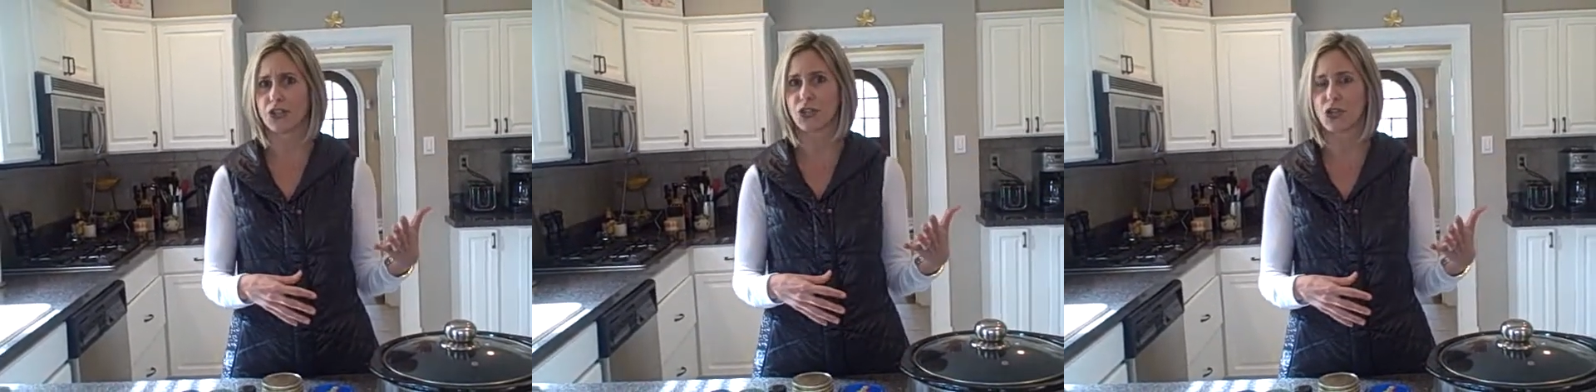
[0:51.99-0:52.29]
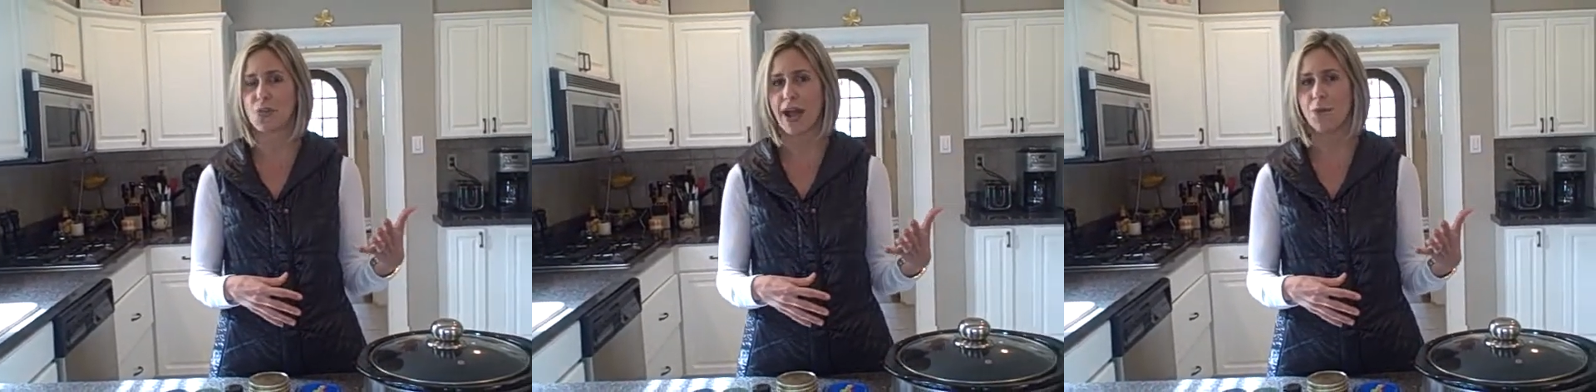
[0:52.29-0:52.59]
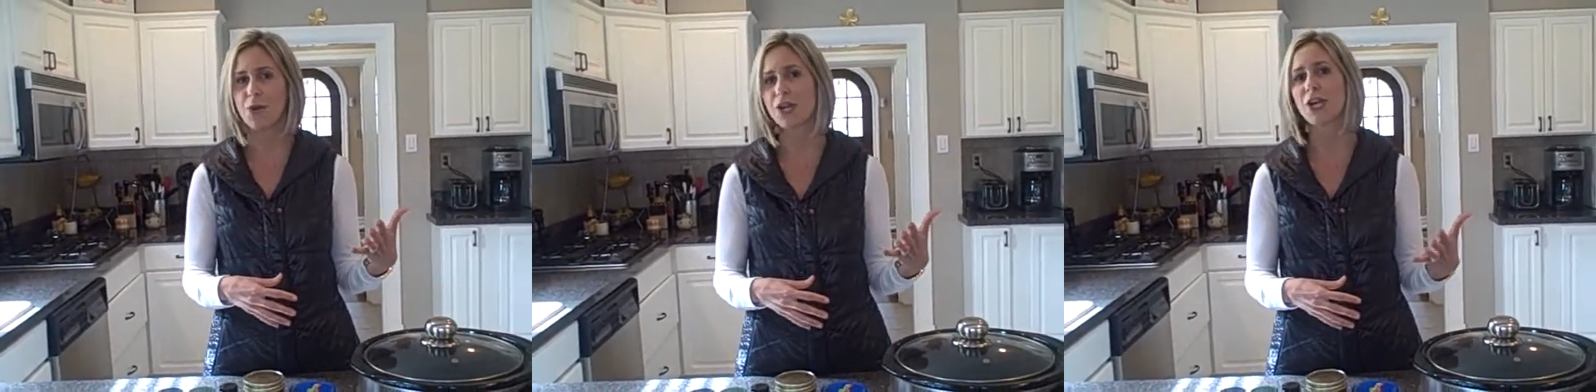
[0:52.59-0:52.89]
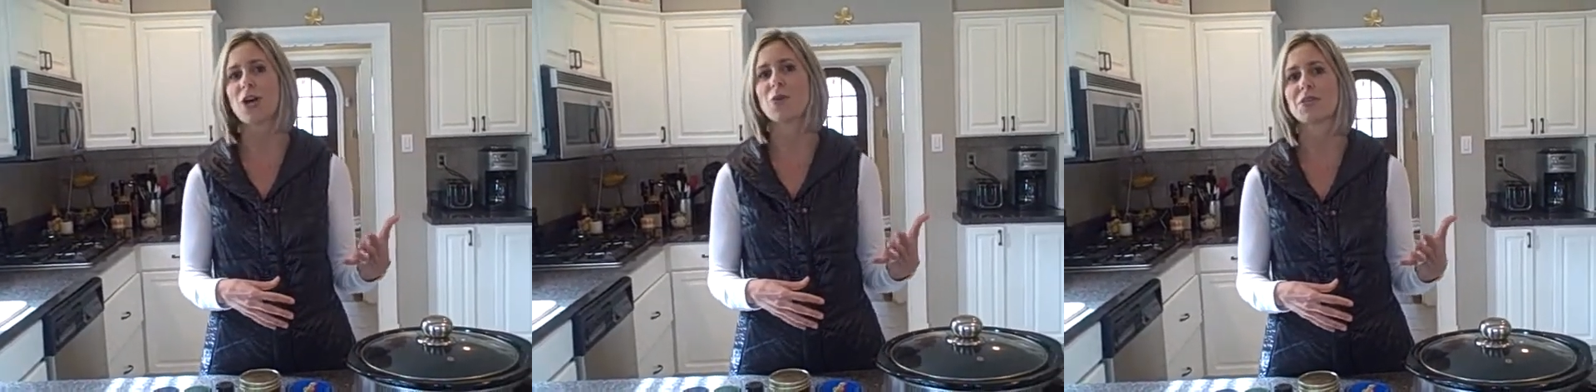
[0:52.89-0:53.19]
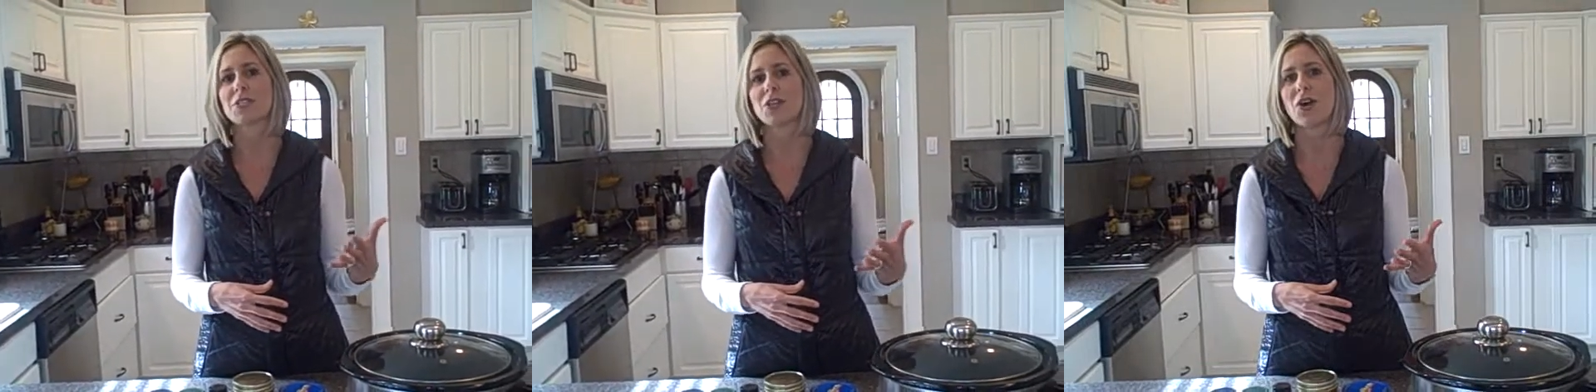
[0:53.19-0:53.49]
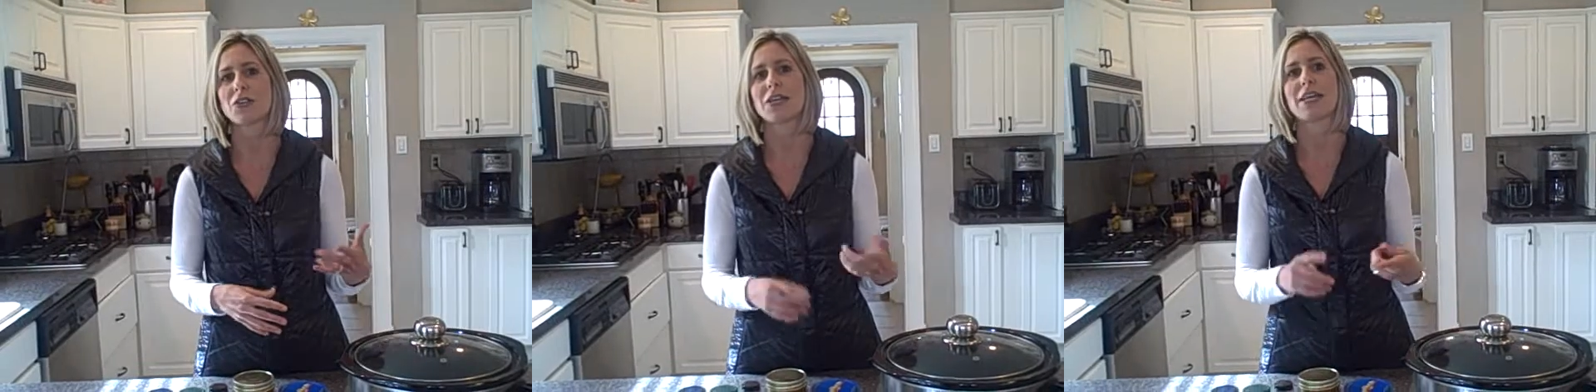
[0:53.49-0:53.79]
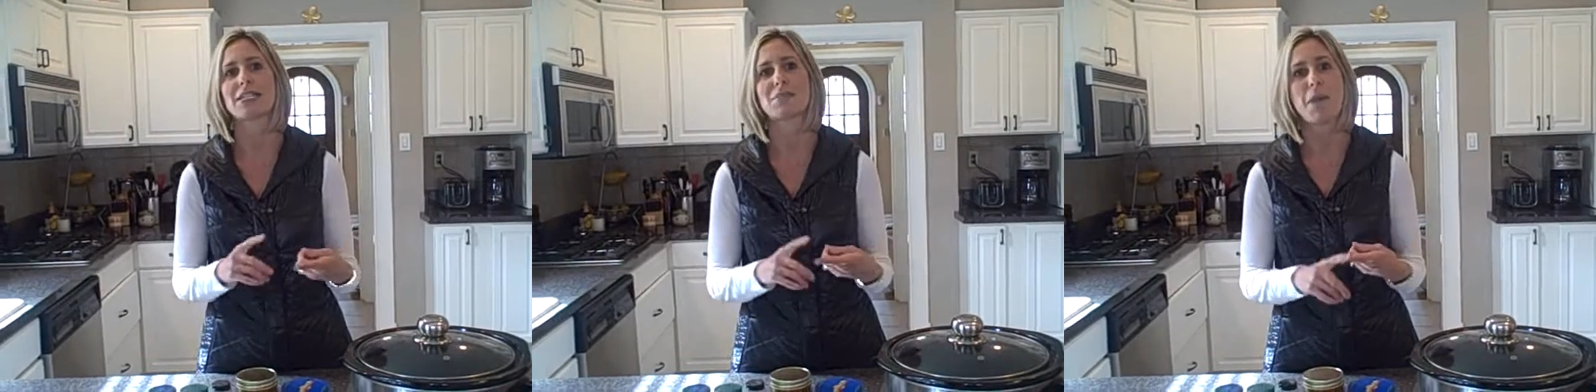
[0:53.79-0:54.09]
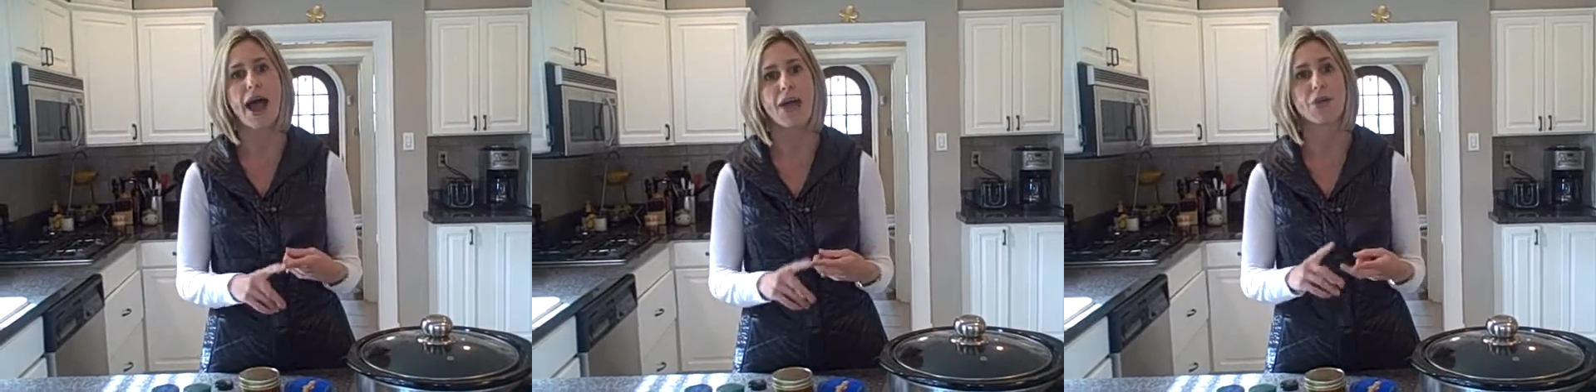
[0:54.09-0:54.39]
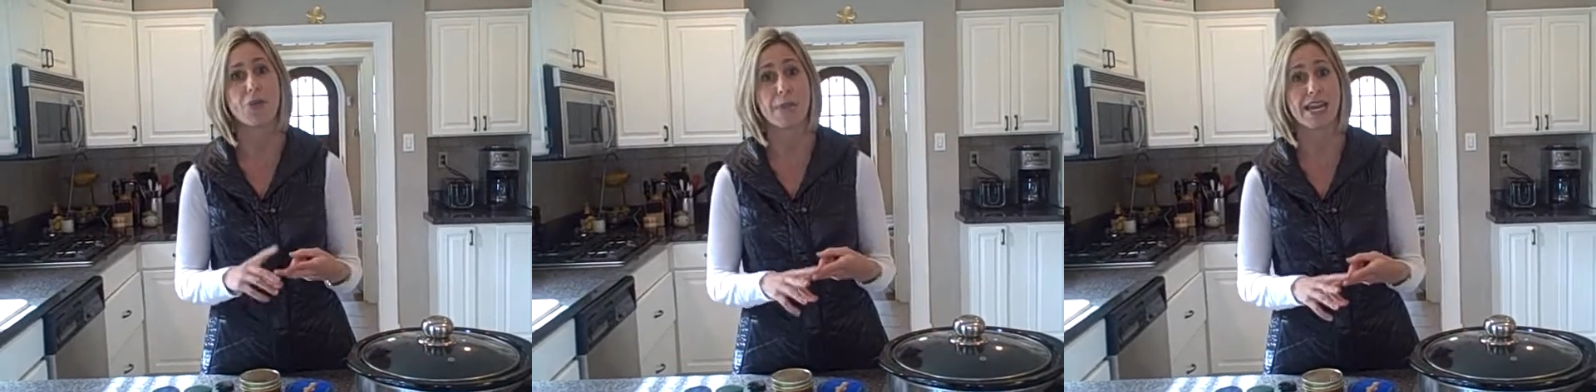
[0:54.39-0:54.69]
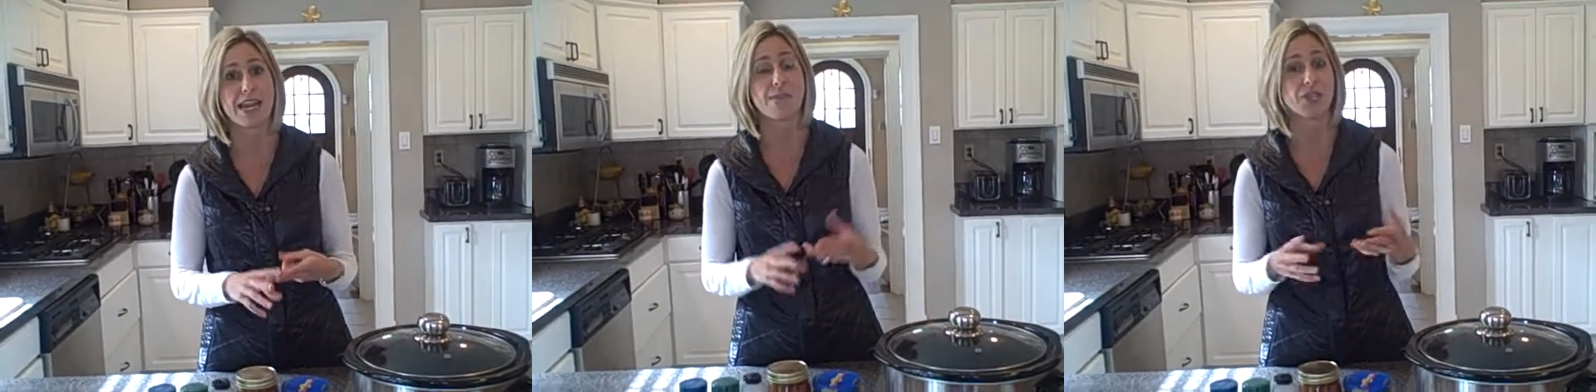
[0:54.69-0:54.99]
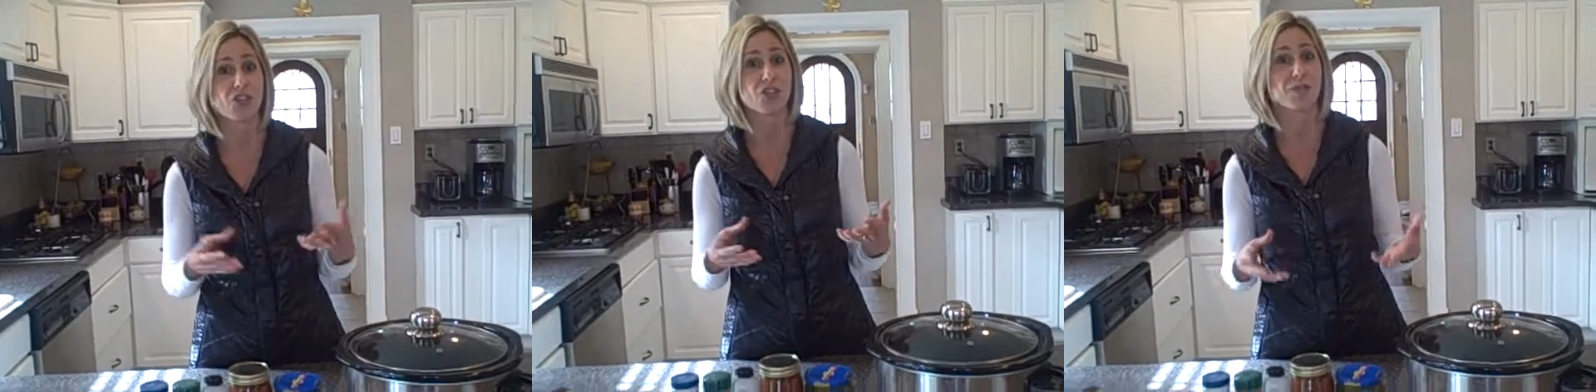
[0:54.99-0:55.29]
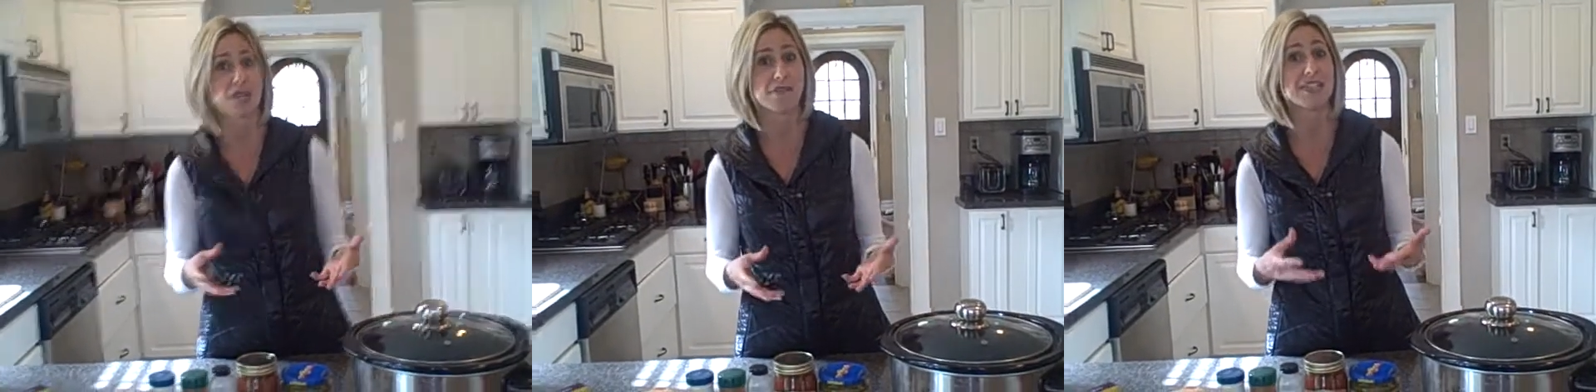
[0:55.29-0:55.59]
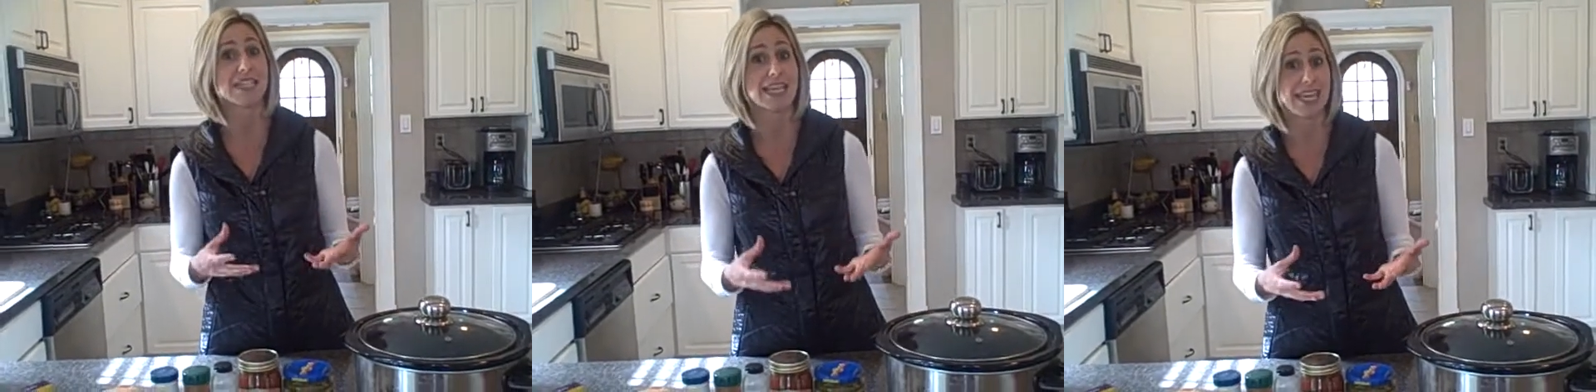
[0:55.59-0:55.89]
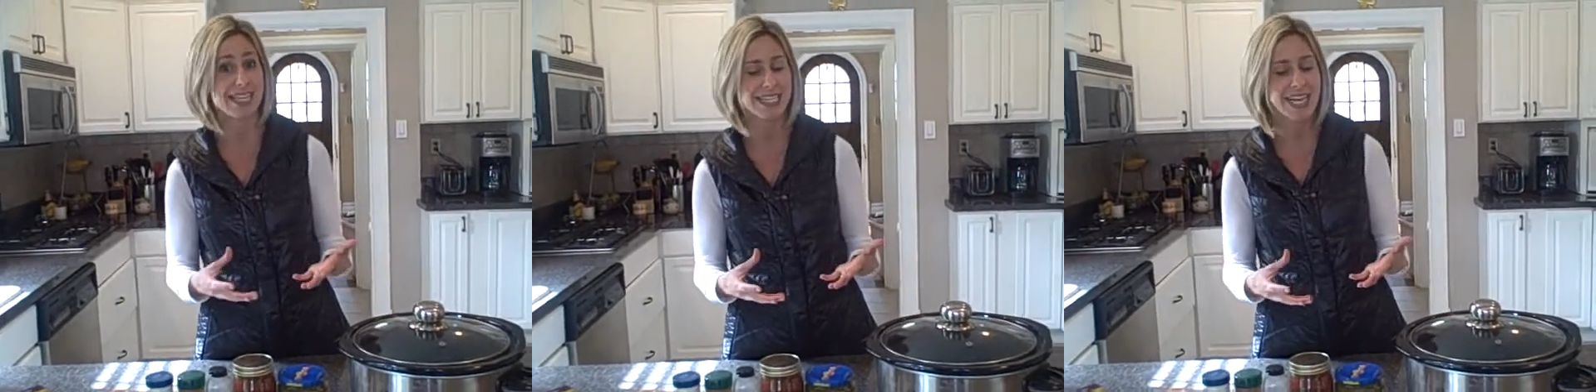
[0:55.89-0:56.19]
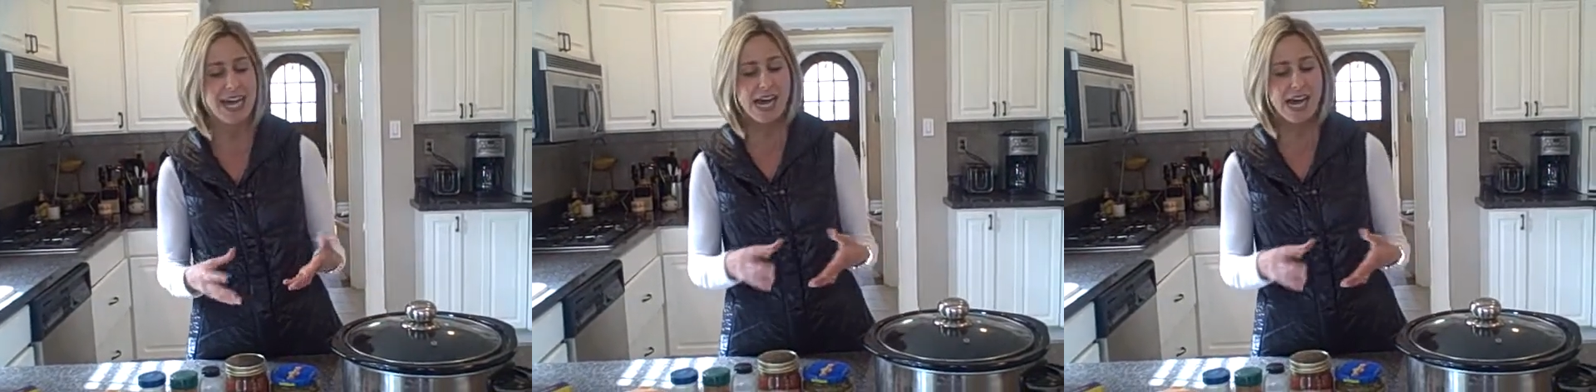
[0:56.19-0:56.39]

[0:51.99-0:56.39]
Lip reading: So you might want to go with a salsa that's mild or medium in terms of its heat.